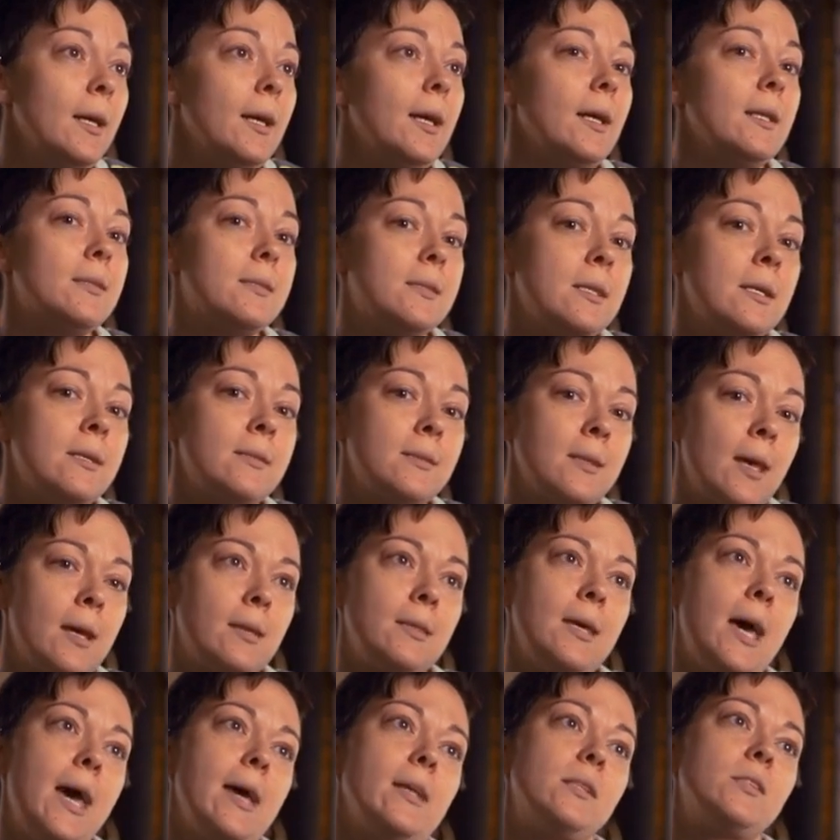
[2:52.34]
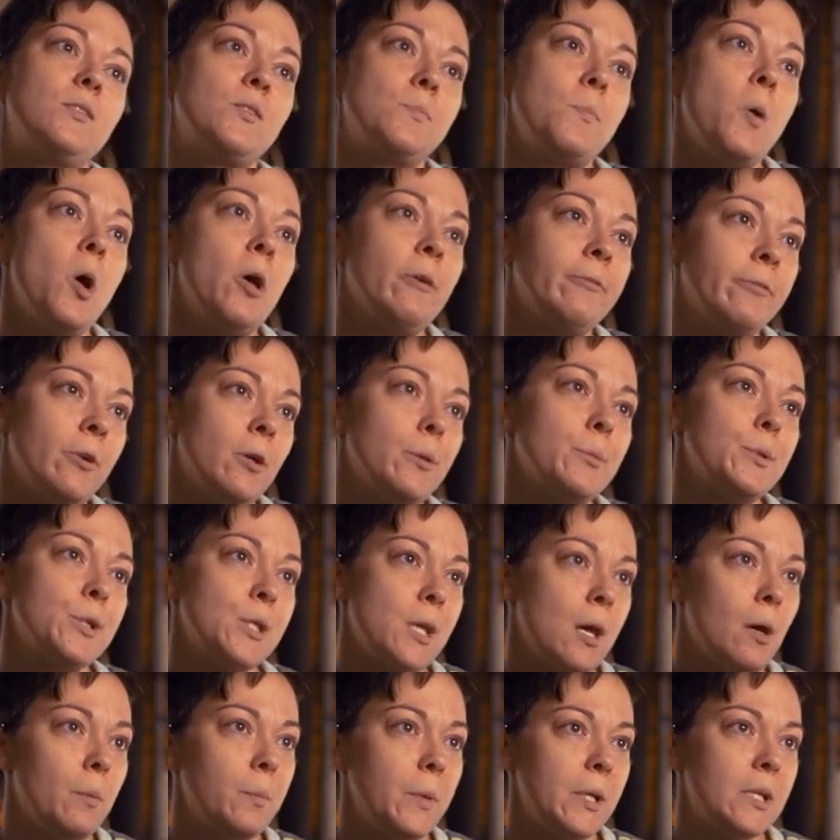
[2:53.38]
It's things like that. It's small
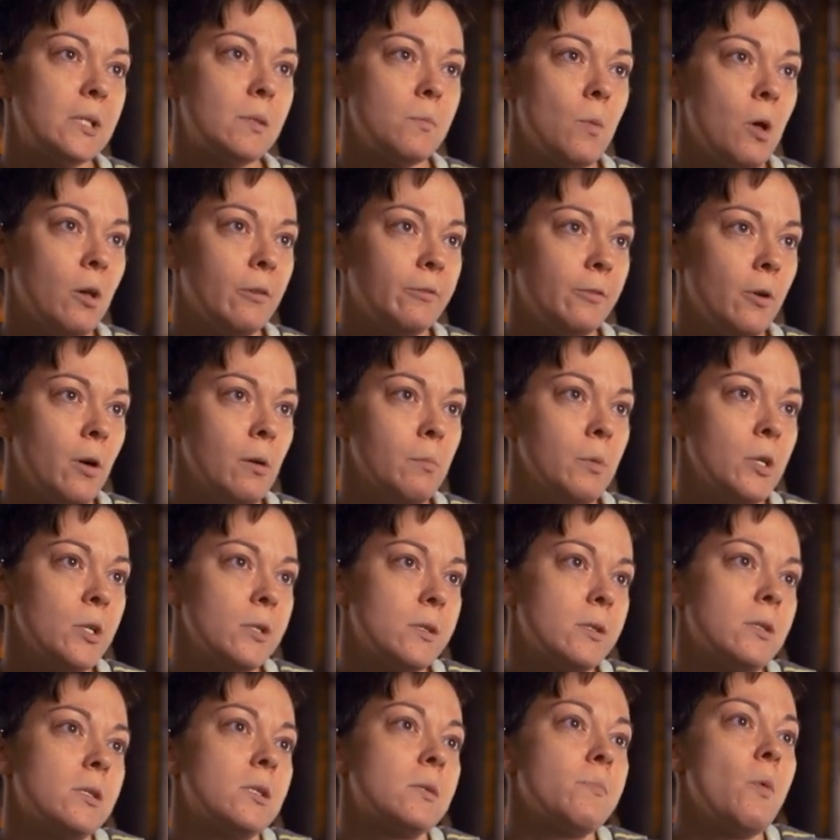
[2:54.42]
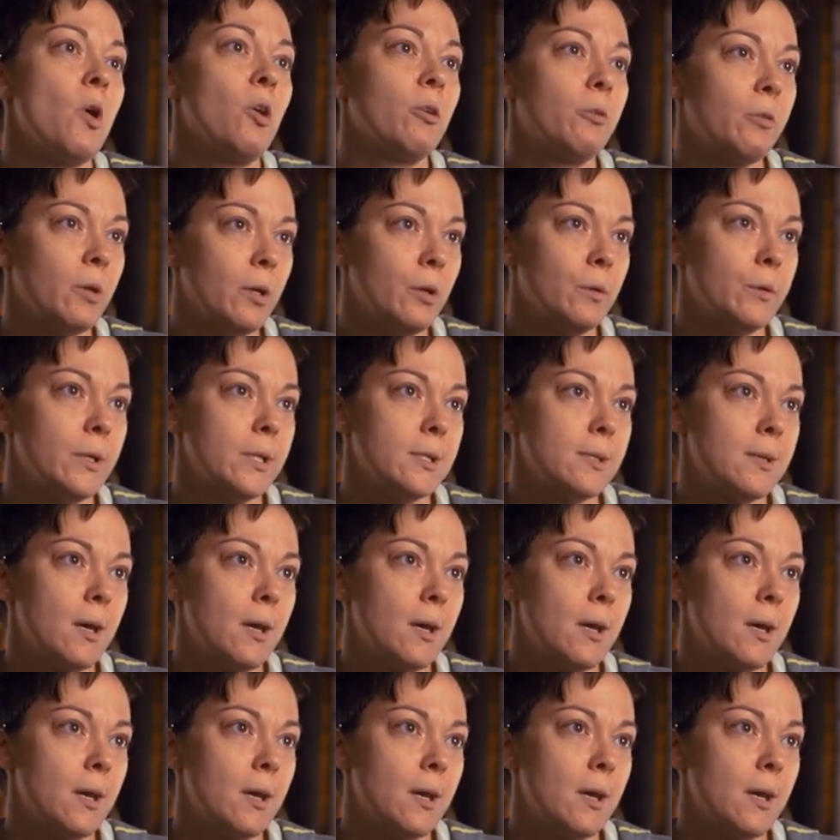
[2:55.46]
farmers helping small farmers and small growers